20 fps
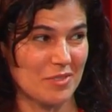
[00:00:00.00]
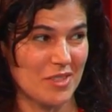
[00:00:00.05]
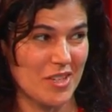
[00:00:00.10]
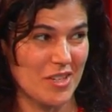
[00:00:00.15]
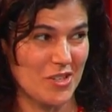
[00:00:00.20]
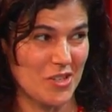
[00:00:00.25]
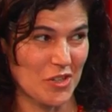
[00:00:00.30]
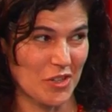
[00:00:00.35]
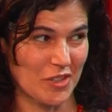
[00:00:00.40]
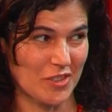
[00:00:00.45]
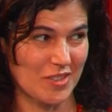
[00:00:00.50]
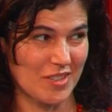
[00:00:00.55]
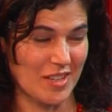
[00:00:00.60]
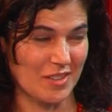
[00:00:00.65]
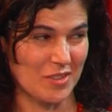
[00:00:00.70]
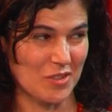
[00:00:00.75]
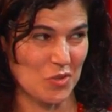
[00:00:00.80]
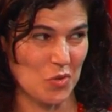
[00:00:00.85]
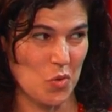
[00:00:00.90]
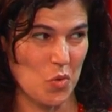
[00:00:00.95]
teachers
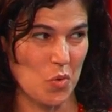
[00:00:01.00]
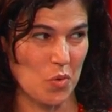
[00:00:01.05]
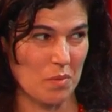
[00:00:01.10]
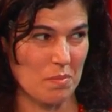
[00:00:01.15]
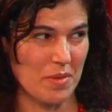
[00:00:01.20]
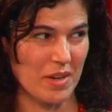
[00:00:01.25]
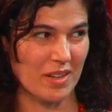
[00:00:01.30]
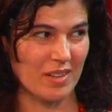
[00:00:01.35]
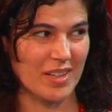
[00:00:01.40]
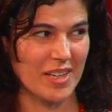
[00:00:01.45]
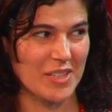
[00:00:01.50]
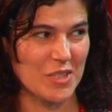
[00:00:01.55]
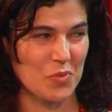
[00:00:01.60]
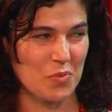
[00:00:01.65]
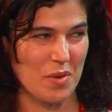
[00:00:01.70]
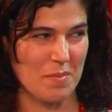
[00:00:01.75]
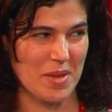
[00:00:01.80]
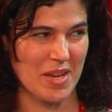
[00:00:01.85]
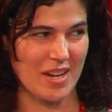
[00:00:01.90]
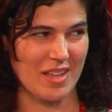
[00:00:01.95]
at the school were middle aged
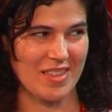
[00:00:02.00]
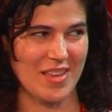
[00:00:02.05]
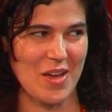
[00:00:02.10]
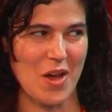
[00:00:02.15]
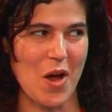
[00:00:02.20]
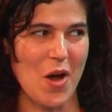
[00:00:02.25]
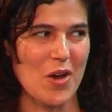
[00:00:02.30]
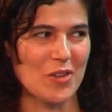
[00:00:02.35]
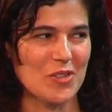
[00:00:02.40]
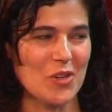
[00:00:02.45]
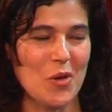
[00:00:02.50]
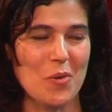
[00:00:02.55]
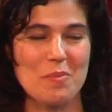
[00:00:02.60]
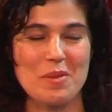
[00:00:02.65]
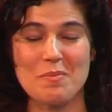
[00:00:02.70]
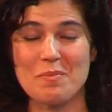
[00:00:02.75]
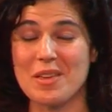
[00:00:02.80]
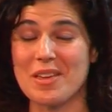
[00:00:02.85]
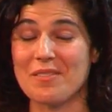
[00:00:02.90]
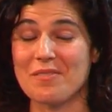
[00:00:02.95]
women, and they all told
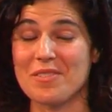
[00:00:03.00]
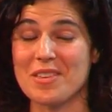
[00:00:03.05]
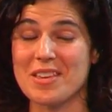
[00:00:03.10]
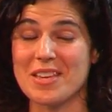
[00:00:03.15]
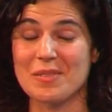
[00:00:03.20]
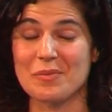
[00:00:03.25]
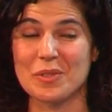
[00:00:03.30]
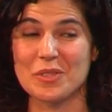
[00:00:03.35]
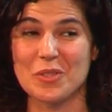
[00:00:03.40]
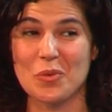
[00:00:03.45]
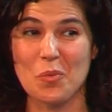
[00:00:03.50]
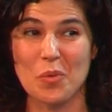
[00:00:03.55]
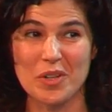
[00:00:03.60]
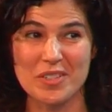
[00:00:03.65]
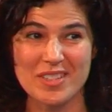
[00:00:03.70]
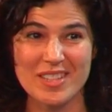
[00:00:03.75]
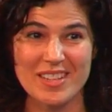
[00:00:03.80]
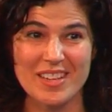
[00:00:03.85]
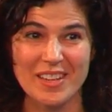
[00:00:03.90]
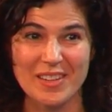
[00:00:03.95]
me being vegan was the
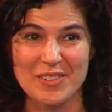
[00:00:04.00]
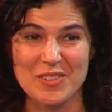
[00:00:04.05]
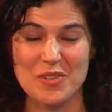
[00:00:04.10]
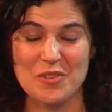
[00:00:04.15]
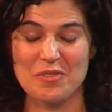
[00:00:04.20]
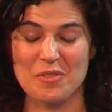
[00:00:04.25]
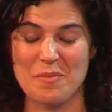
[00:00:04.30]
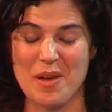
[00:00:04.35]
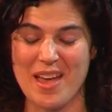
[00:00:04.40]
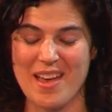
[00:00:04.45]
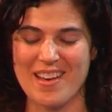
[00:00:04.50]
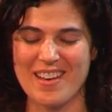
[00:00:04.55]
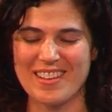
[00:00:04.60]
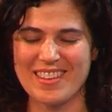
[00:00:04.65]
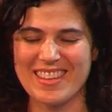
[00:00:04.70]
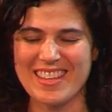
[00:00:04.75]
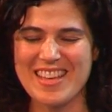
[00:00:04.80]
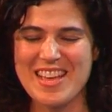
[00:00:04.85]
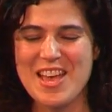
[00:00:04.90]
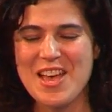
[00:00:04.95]
worst thing I could do for my health.
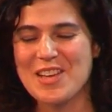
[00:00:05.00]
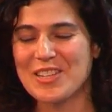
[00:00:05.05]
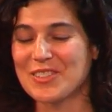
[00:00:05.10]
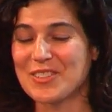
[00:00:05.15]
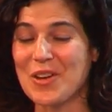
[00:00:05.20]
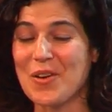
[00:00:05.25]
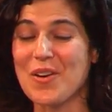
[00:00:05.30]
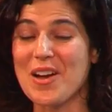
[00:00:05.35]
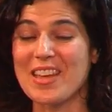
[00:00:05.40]
So